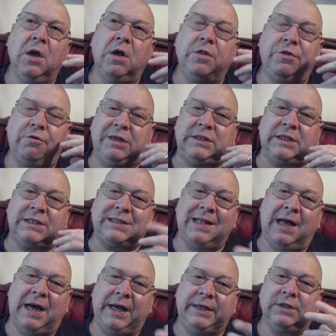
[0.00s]
there is a
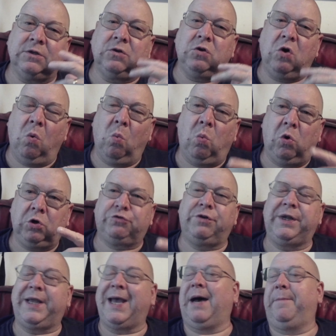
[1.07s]
slight watery
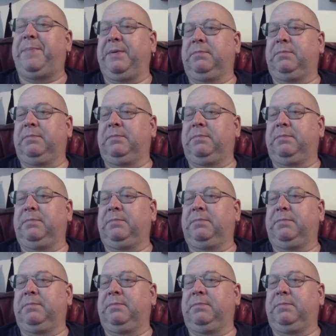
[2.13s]
gap.